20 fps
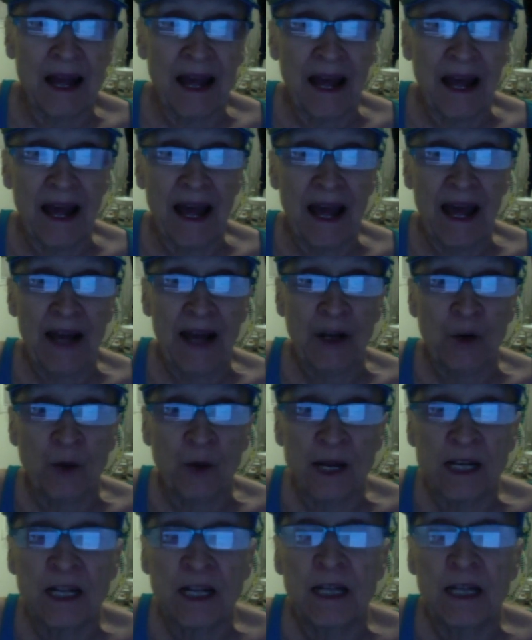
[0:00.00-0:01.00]
had a
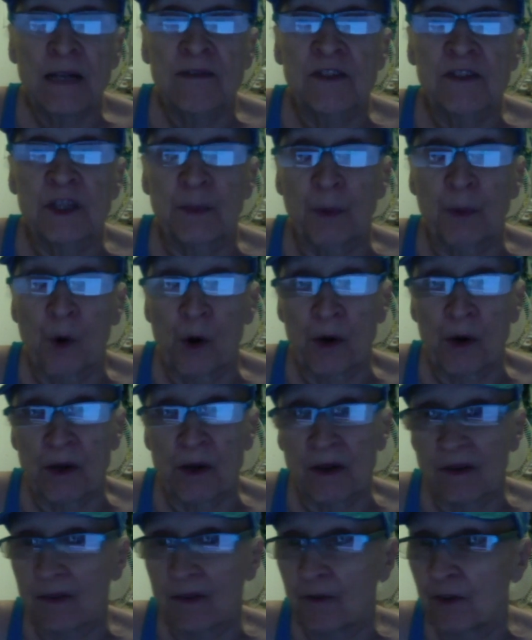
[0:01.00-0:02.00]
great deal of
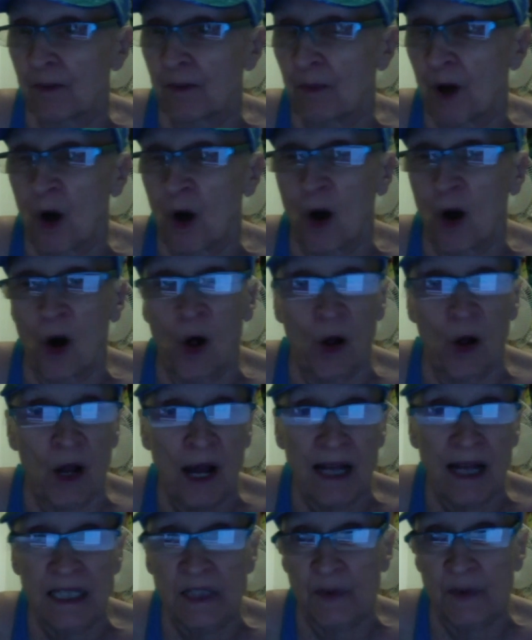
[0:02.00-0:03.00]
support from all
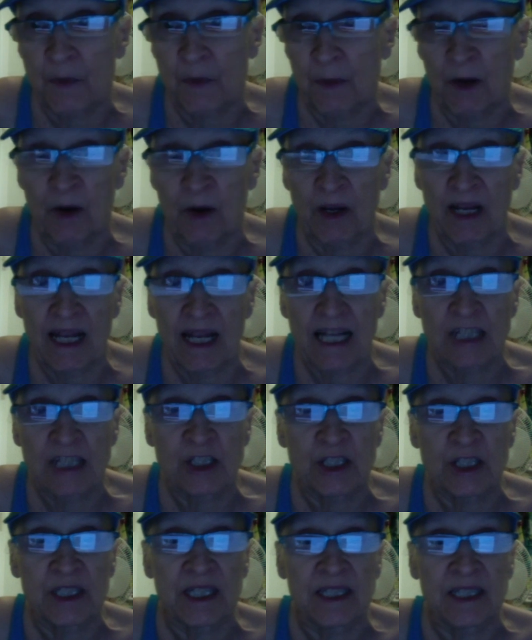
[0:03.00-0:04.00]
kinds of American
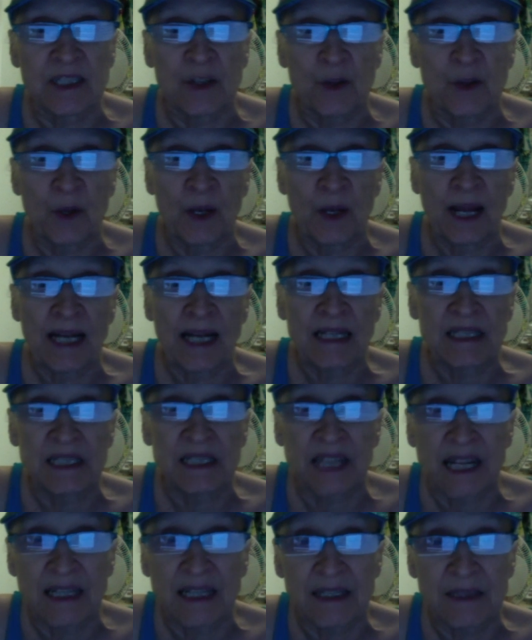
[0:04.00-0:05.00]
agencies in the United
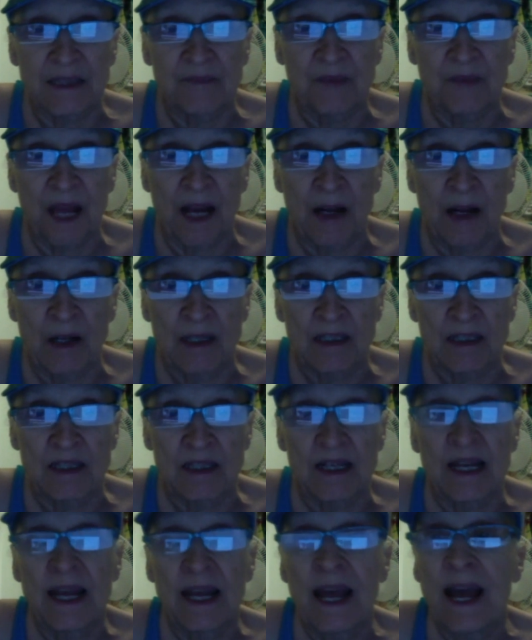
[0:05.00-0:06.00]
States, England,
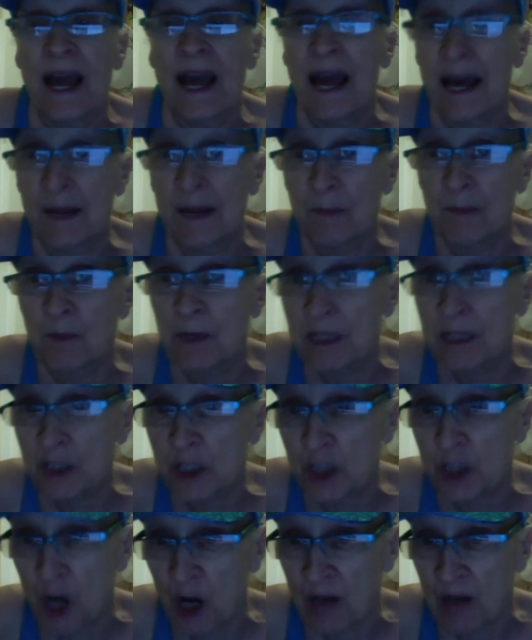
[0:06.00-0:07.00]
and
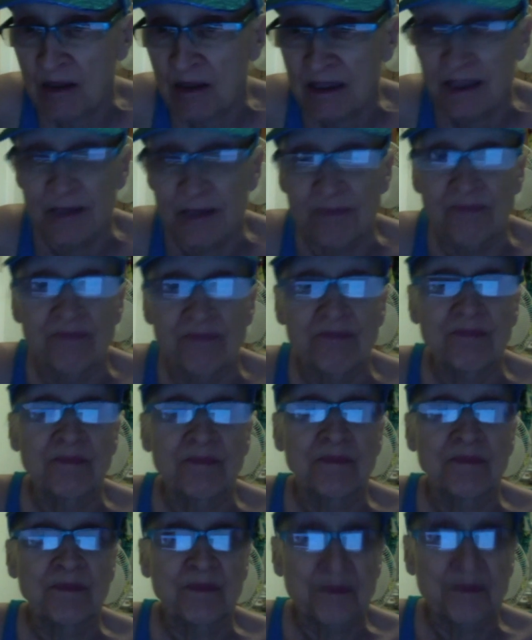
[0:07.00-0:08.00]
Prince Charles.
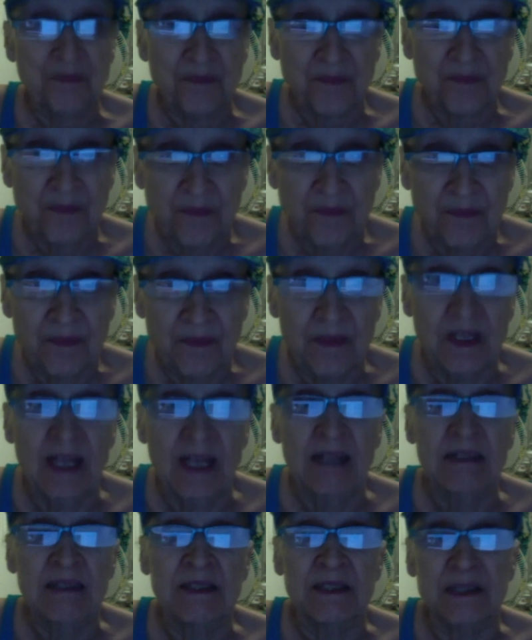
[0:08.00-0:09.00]

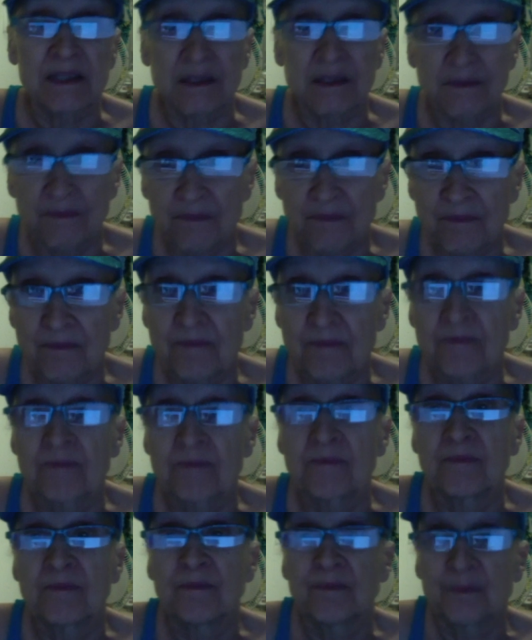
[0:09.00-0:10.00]
Yes,
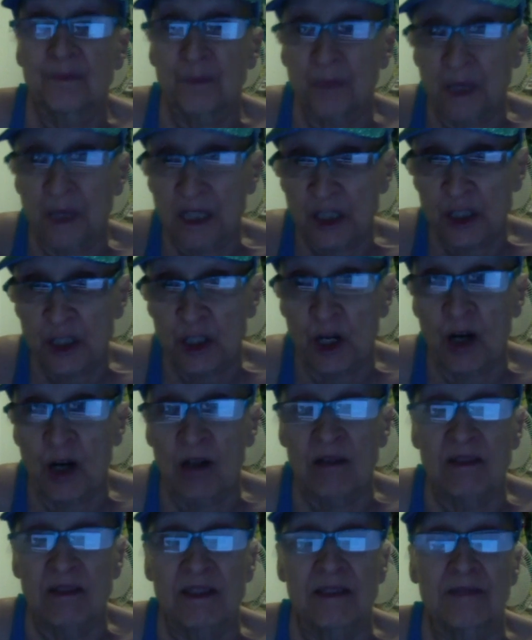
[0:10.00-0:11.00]
Prince
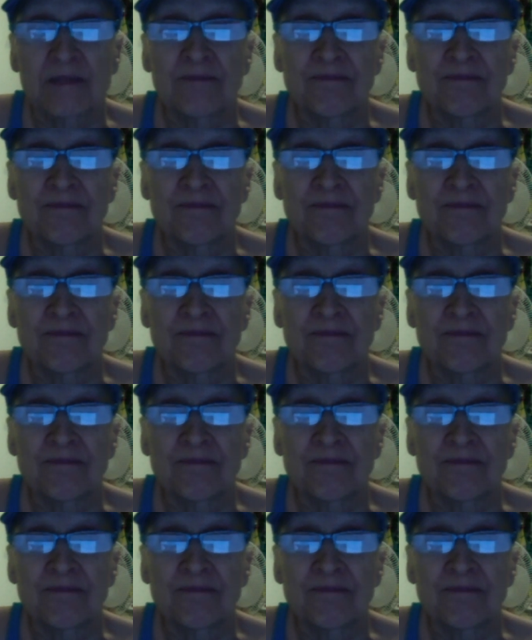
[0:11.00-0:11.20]
Charles.